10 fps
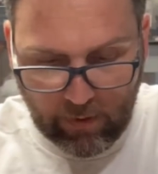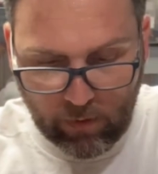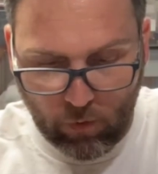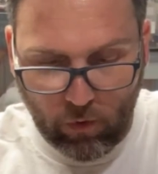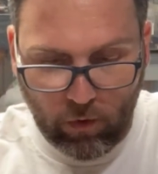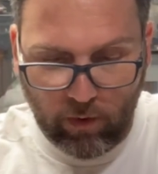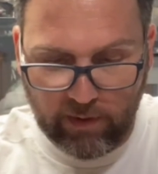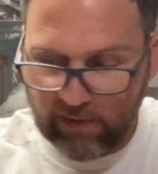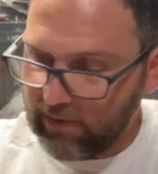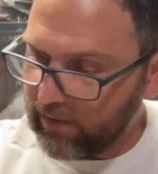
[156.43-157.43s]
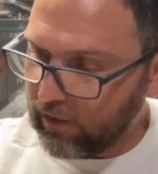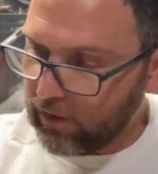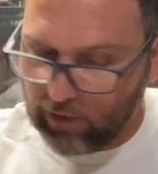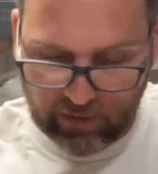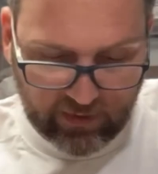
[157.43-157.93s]
Oh, this
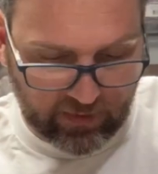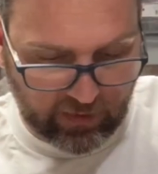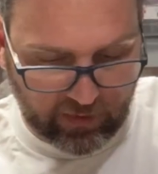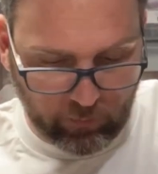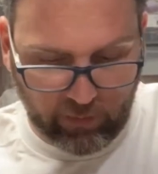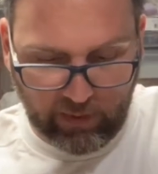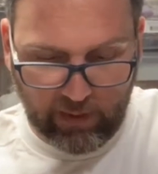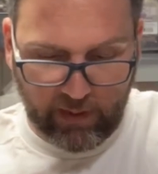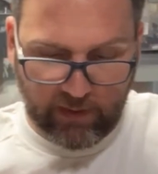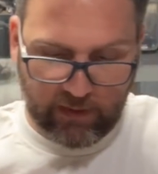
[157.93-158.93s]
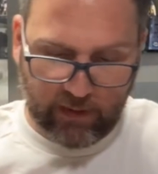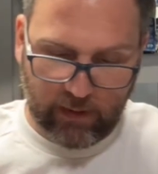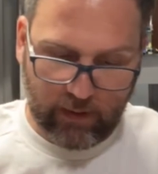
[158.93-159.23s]
is a good one, kids.